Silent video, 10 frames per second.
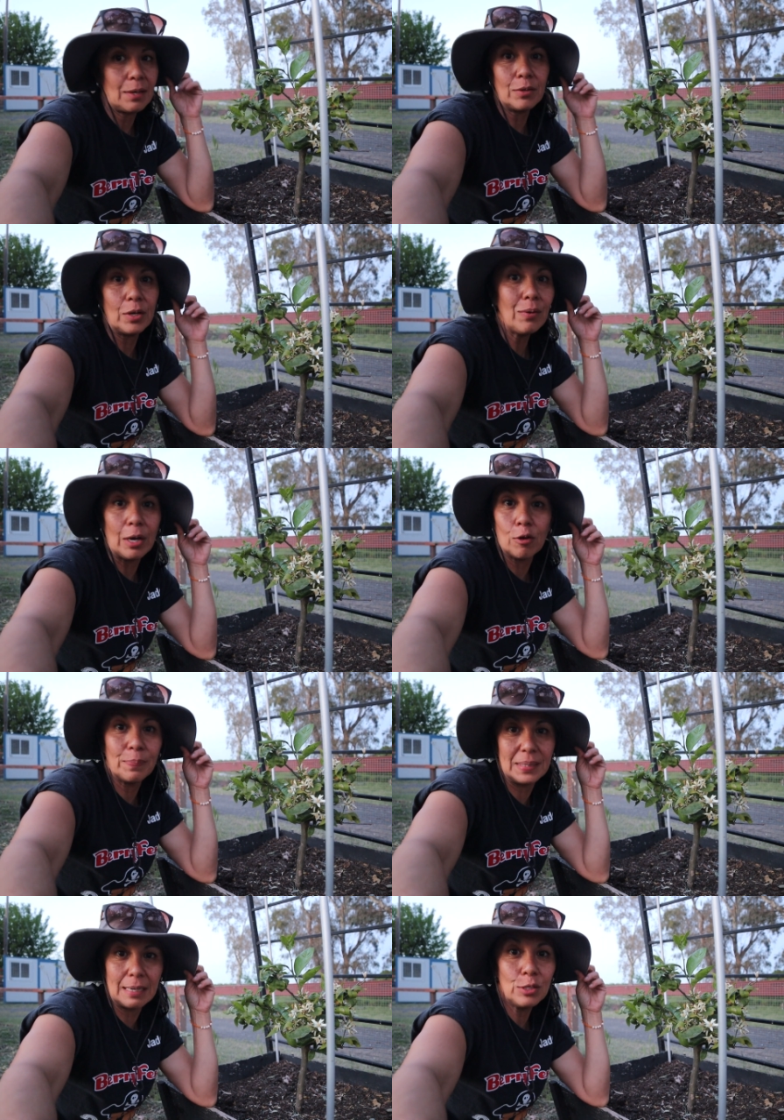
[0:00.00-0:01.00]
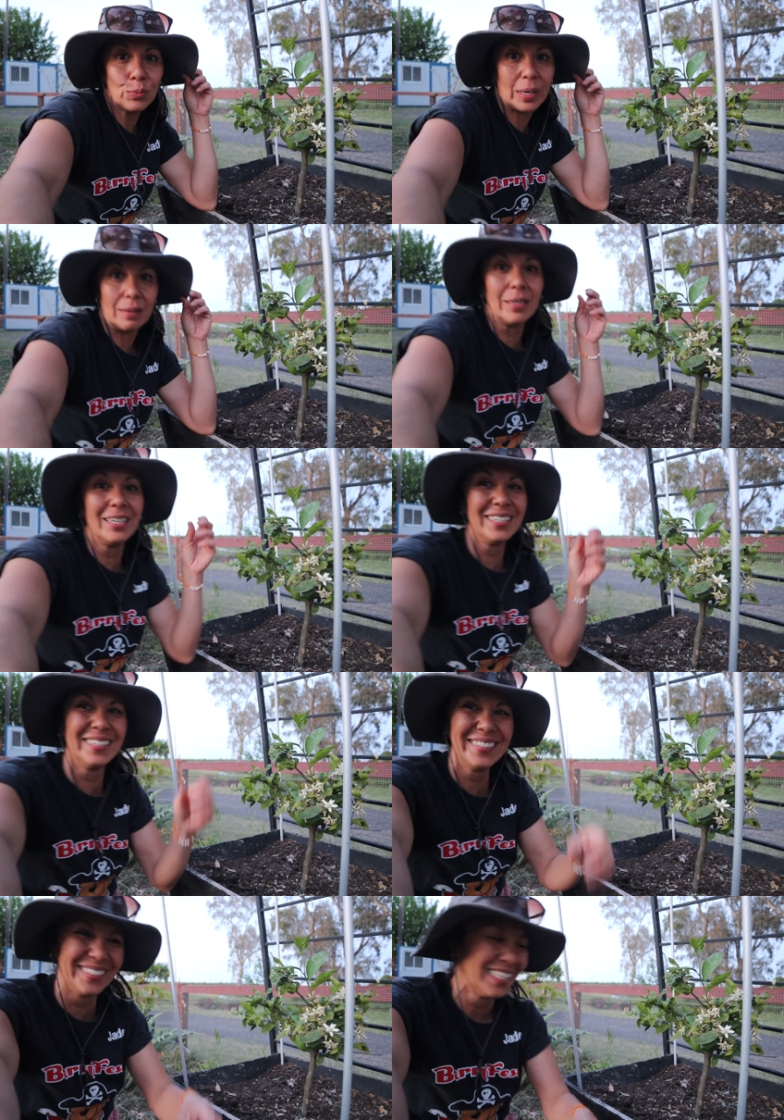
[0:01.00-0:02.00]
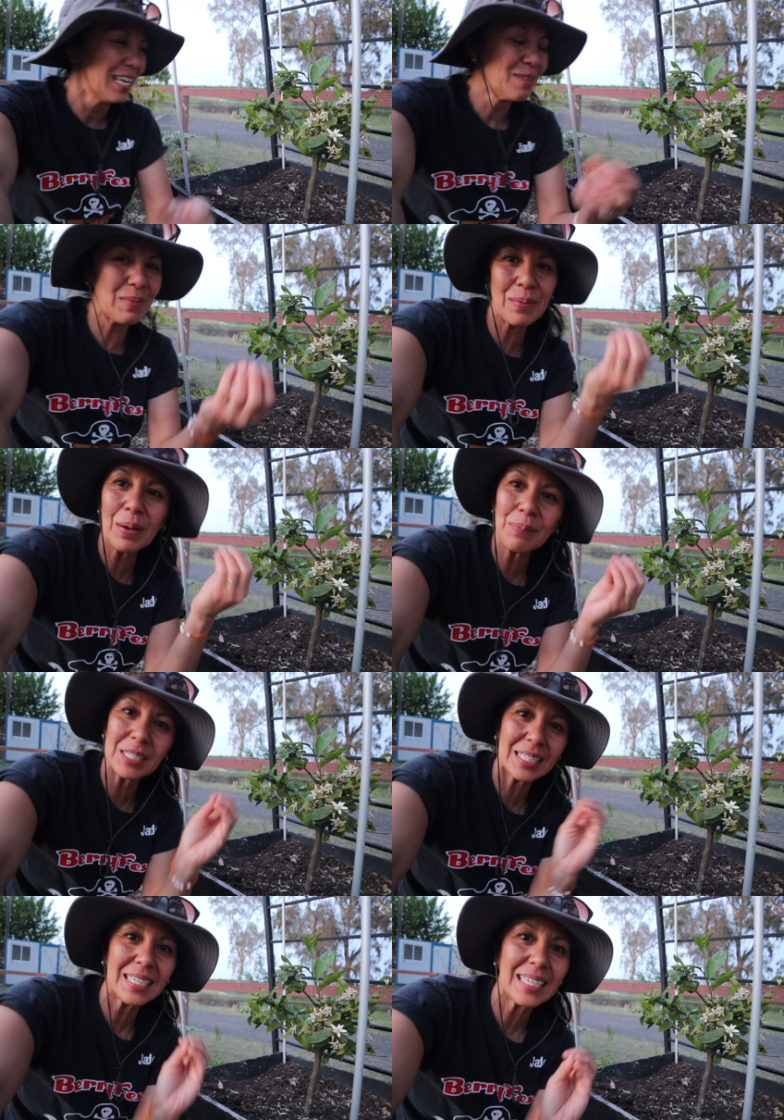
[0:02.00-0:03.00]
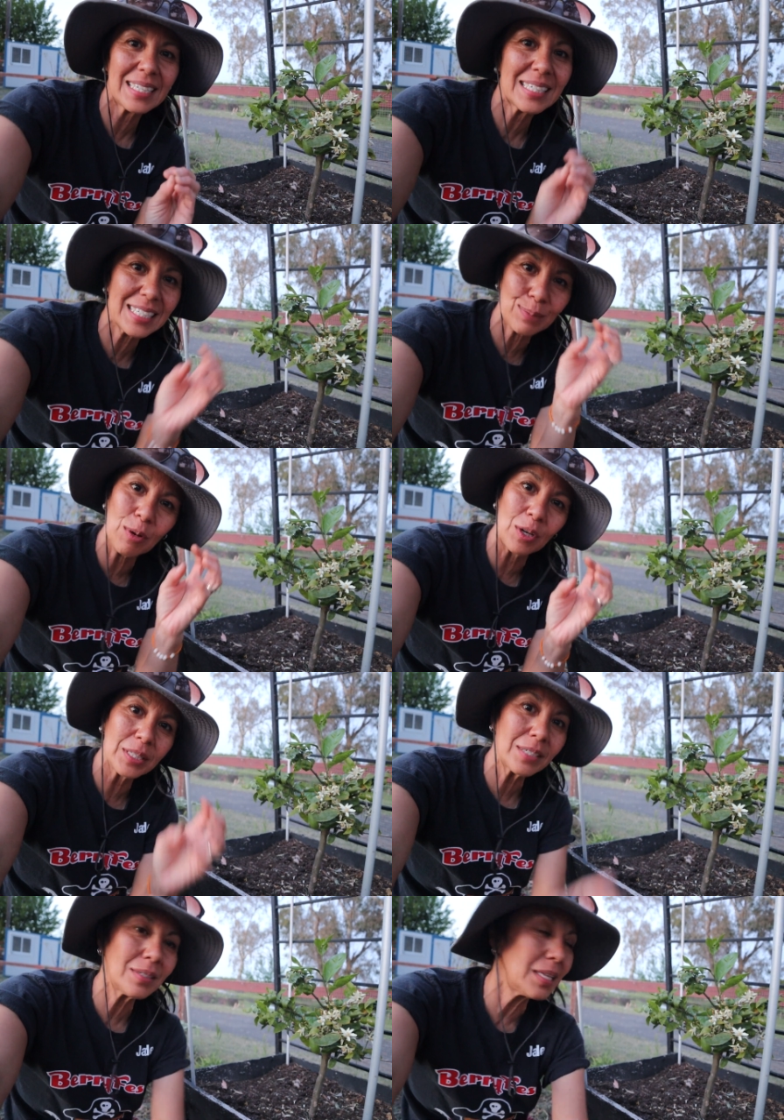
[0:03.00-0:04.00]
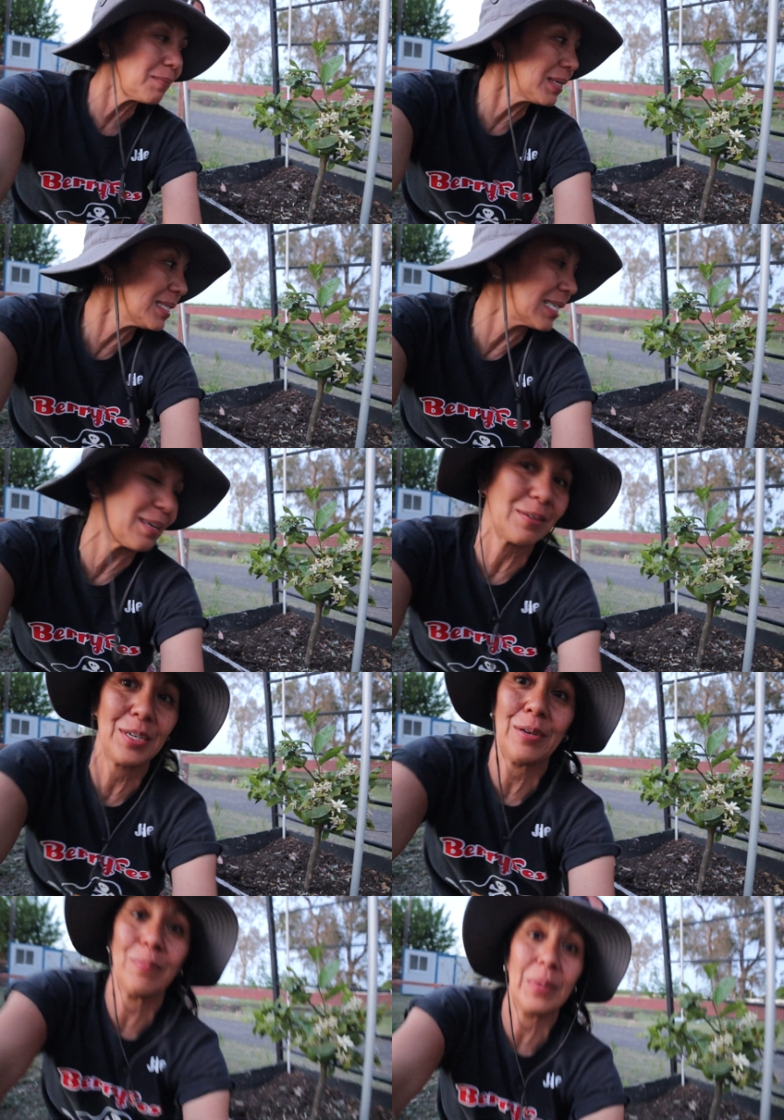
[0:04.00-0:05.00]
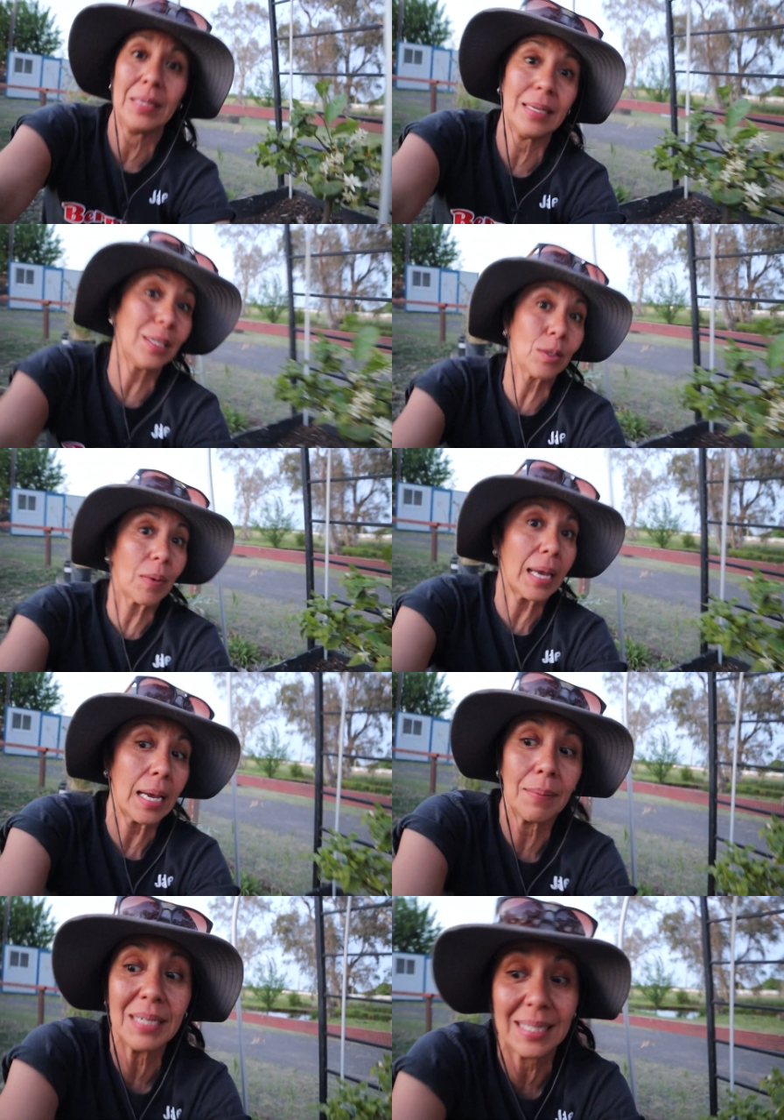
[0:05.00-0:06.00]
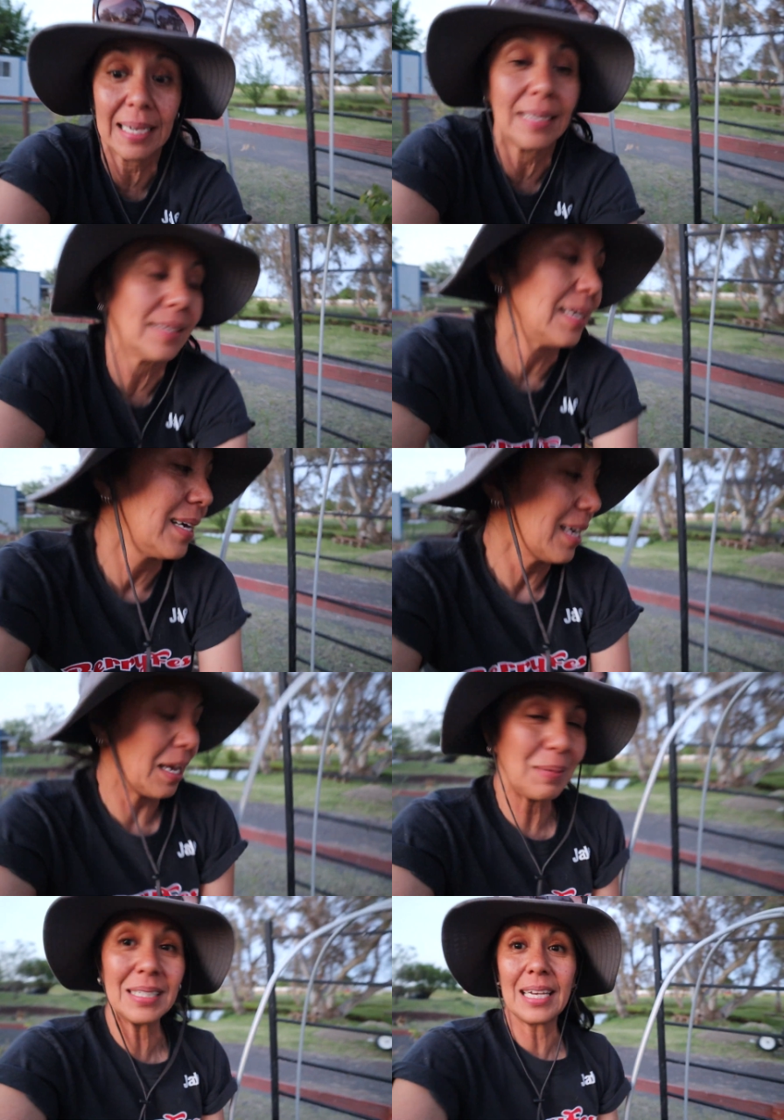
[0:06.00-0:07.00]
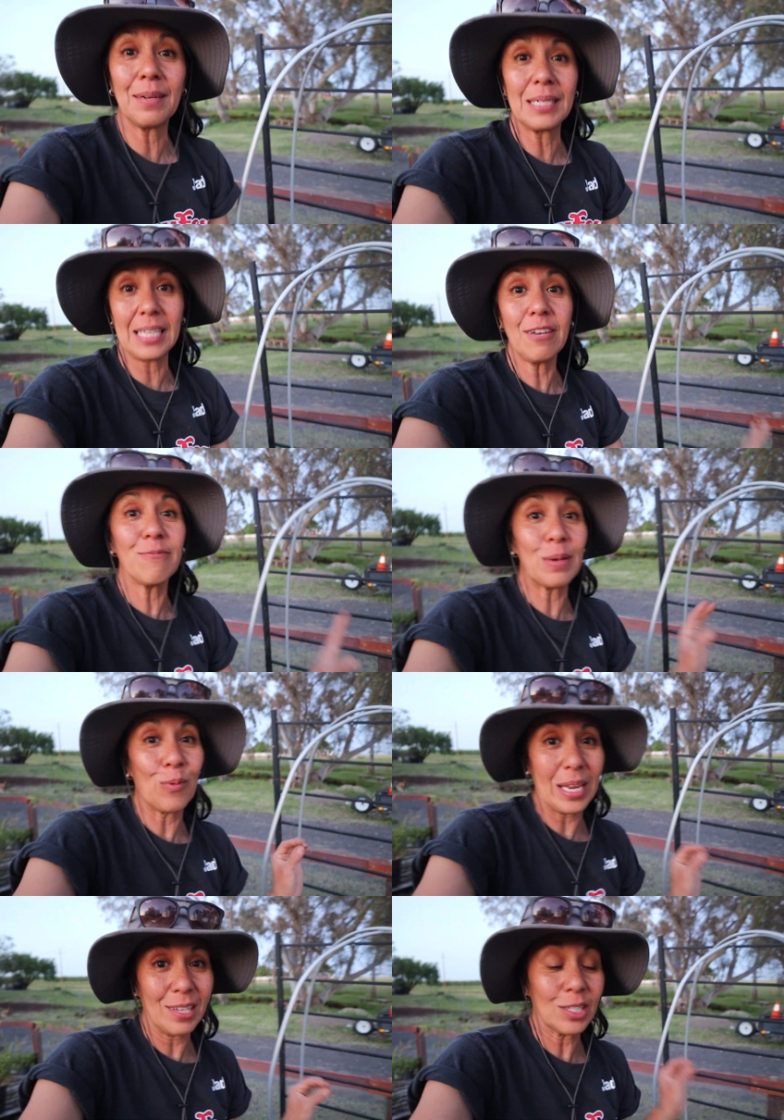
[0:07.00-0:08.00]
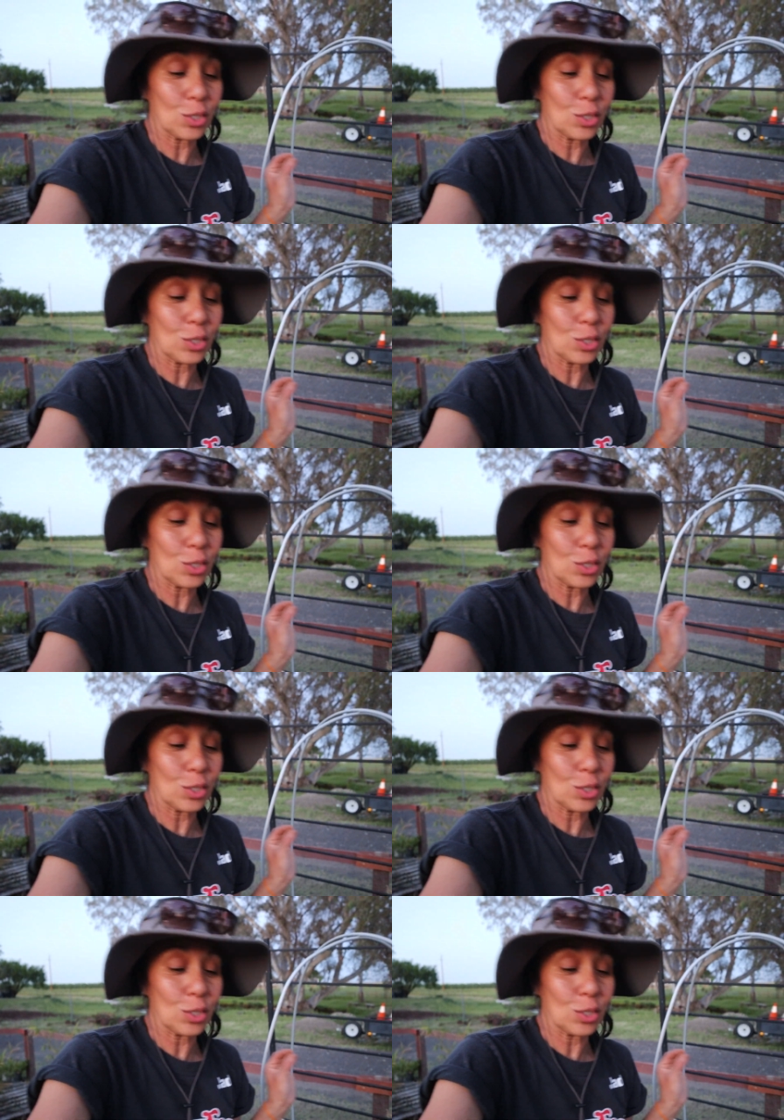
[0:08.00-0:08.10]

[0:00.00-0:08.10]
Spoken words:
don't know, I hope it does well. Maybe I'm just gonna get these small little lemons. I don't know, but either way, I'm excited. I'm excited because I have been waiting